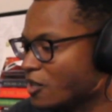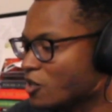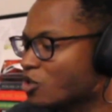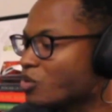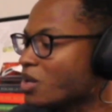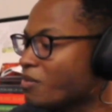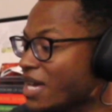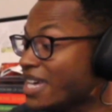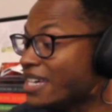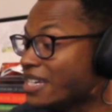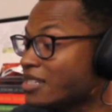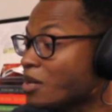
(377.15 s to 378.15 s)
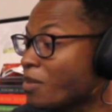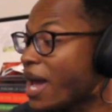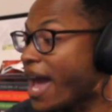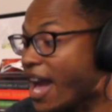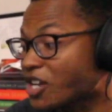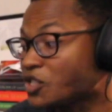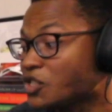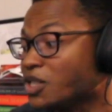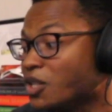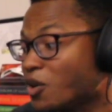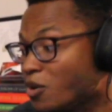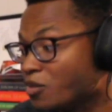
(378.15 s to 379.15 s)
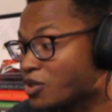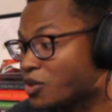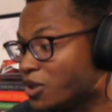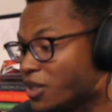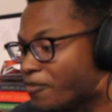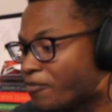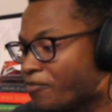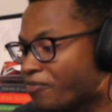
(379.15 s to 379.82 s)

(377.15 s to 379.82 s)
so we may end up actually homeschooling.